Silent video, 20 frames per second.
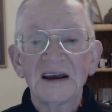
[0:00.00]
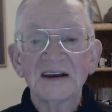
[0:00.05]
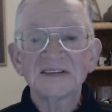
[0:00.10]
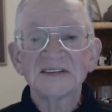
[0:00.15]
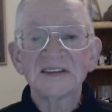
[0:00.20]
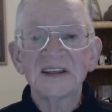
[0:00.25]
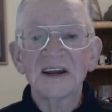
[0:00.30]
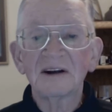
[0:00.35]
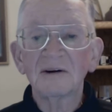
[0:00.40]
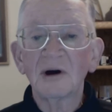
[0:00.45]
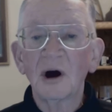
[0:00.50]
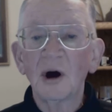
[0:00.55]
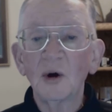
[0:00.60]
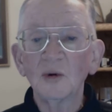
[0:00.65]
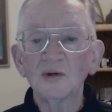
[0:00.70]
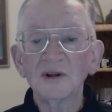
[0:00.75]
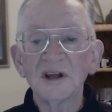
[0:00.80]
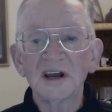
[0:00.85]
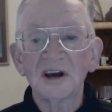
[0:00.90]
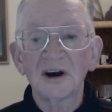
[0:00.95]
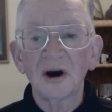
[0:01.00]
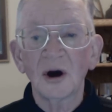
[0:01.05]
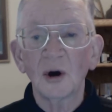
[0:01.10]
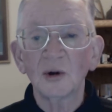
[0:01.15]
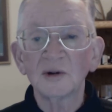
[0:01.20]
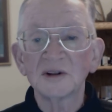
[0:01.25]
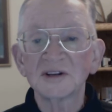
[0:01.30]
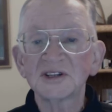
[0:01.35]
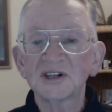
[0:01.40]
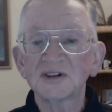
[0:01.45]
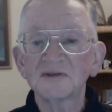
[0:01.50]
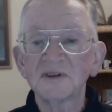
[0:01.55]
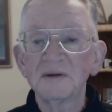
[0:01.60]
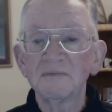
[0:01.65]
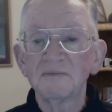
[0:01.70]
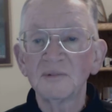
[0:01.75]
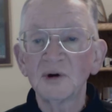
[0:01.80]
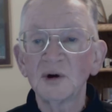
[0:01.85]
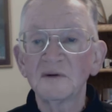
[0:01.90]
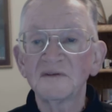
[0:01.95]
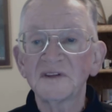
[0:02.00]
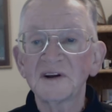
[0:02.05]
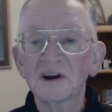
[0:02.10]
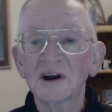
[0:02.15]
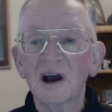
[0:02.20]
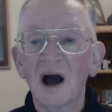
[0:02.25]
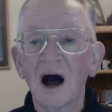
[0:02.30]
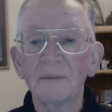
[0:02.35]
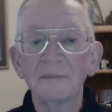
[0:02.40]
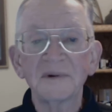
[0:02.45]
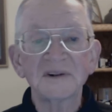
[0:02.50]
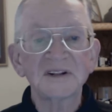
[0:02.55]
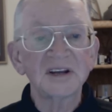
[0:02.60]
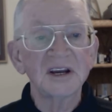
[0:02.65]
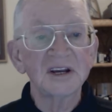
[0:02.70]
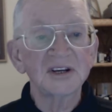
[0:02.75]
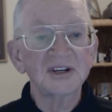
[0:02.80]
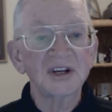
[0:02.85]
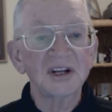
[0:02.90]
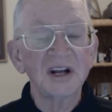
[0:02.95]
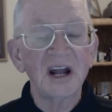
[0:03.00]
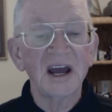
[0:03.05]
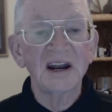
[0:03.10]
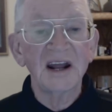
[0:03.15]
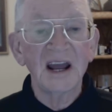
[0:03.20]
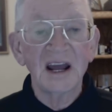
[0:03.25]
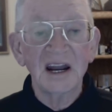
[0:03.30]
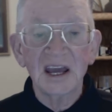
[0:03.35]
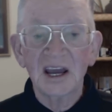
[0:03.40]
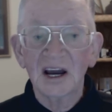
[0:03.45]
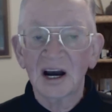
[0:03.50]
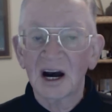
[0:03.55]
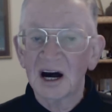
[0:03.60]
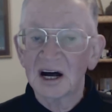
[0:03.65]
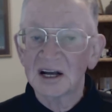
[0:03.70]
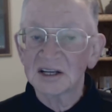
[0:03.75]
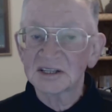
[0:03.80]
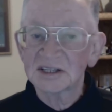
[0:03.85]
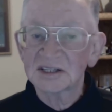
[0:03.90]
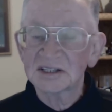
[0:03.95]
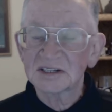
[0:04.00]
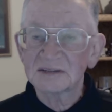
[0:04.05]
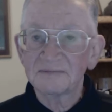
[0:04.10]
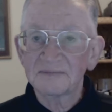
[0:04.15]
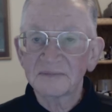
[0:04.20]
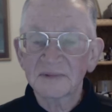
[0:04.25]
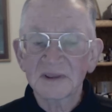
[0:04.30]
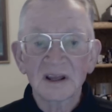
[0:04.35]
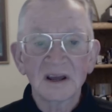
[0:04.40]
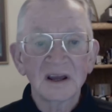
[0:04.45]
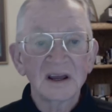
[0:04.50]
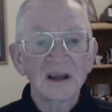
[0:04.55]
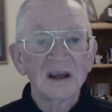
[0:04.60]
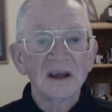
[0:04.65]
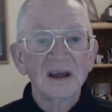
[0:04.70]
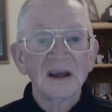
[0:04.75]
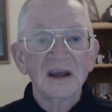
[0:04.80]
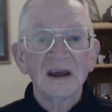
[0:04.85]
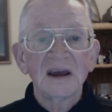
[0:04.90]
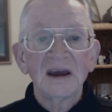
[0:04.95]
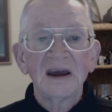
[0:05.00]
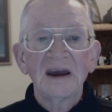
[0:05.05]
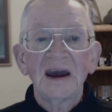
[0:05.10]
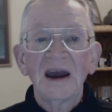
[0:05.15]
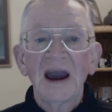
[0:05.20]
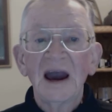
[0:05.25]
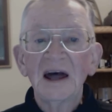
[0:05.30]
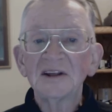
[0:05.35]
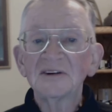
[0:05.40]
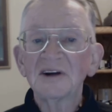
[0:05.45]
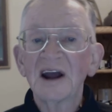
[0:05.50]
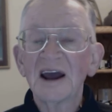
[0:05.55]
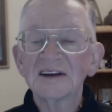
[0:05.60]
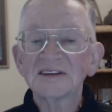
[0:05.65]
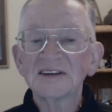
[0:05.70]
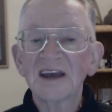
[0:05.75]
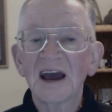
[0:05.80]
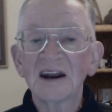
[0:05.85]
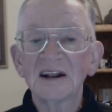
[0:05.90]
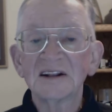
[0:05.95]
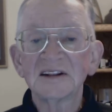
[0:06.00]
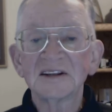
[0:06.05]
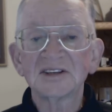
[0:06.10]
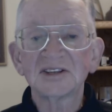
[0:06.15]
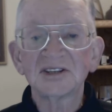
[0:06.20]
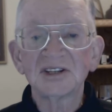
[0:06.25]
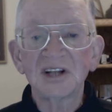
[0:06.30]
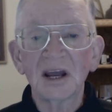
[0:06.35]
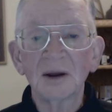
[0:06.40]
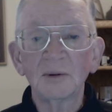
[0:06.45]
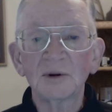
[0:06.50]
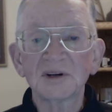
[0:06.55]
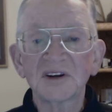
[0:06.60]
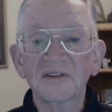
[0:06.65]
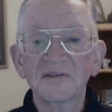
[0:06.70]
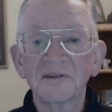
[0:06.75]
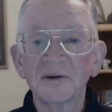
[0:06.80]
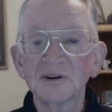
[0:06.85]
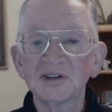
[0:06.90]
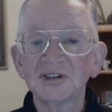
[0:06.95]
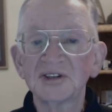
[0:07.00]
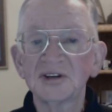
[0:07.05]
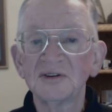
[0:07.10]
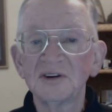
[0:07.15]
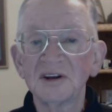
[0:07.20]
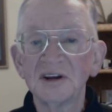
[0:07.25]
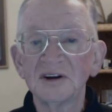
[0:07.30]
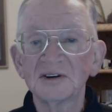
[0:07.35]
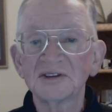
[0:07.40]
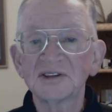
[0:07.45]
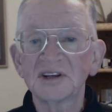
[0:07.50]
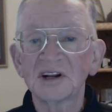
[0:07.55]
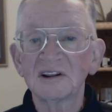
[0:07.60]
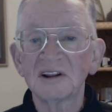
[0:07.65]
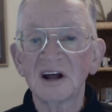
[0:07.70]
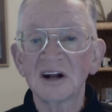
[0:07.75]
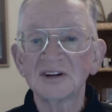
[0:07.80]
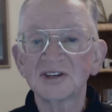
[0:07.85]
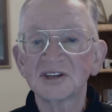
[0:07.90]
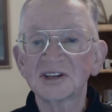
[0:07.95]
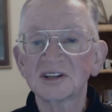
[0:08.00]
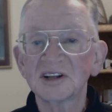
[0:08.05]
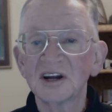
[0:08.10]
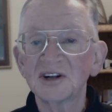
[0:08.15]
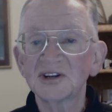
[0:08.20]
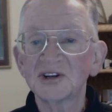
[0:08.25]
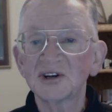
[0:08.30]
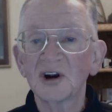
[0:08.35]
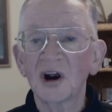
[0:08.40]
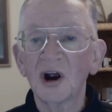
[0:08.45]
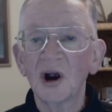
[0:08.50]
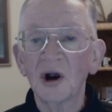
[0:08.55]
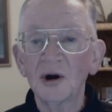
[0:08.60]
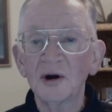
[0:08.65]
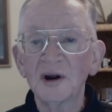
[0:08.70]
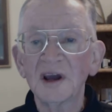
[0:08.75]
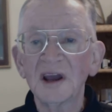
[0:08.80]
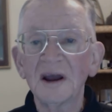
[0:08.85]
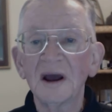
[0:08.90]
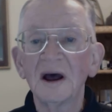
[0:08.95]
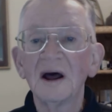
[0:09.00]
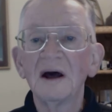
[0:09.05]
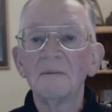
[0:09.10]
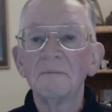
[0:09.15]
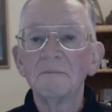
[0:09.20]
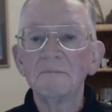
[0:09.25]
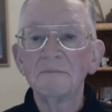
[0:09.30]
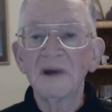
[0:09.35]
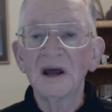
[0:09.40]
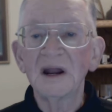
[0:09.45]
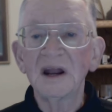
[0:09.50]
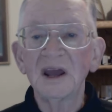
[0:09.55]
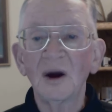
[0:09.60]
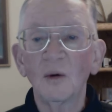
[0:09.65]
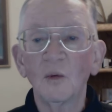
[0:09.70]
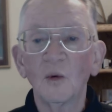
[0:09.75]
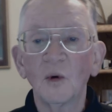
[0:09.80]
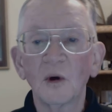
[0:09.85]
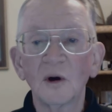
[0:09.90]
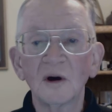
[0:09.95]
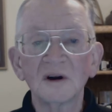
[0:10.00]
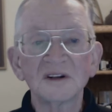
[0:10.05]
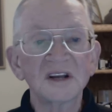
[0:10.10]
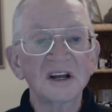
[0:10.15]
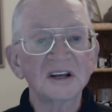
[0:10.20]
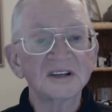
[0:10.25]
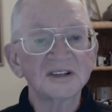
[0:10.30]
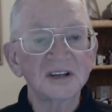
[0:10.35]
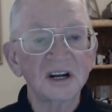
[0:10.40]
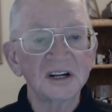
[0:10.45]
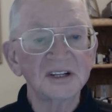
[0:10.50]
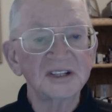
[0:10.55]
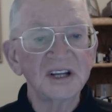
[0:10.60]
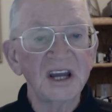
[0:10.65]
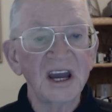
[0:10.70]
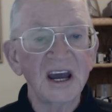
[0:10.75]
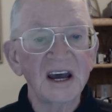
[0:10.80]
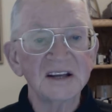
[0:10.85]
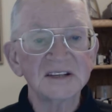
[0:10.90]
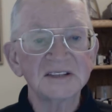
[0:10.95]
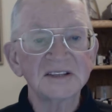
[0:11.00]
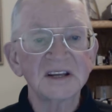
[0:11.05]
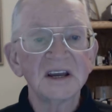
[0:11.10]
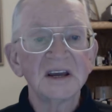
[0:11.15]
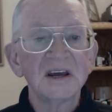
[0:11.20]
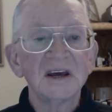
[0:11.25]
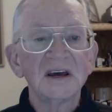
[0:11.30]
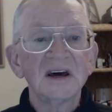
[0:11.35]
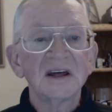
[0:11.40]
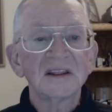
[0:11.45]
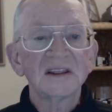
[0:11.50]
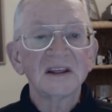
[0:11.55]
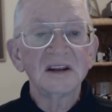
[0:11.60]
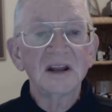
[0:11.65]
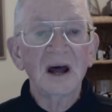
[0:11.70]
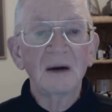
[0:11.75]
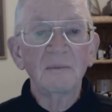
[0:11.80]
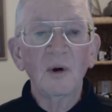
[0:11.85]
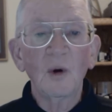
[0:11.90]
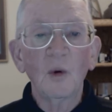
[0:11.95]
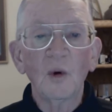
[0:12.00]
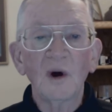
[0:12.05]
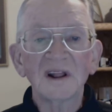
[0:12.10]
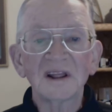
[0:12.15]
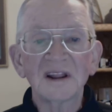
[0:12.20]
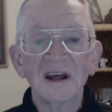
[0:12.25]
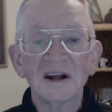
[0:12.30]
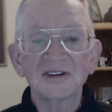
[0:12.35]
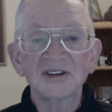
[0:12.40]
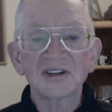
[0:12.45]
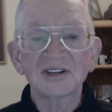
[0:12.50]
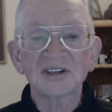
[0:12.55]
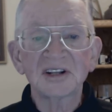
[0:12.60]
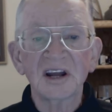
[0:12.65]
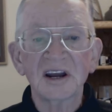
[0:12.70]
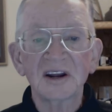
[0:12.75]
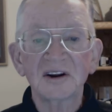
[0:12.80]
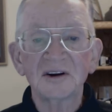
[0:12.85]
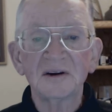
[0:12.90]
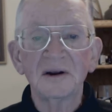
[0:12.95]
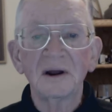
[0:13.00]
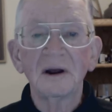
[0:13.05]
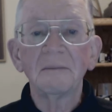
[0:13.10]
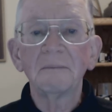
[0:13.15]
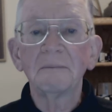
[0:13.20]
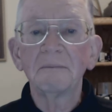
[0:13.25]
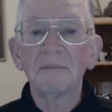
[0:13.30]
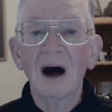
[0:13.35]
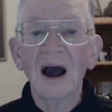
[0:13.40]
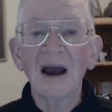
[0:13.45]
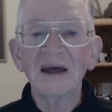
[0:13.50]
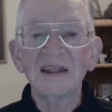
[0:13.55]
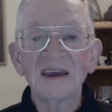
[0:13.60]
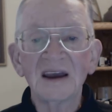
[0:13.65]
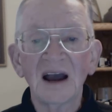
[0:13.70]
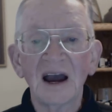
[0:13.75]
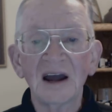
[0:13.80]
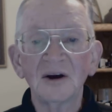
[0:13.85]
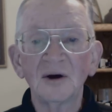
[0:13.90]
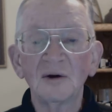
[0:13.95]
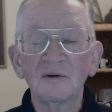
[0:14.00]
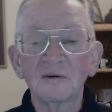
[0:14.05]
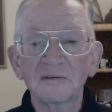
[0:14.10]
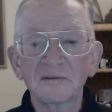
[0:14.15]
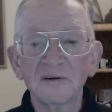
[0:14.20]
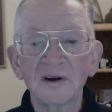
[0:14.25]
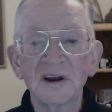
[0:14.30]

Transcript: as their only goal is to remove their competition at any cost. Heather has had a distinguished first 2 years in the legislature, earning many awards, such as the #1 legislator by the Idaho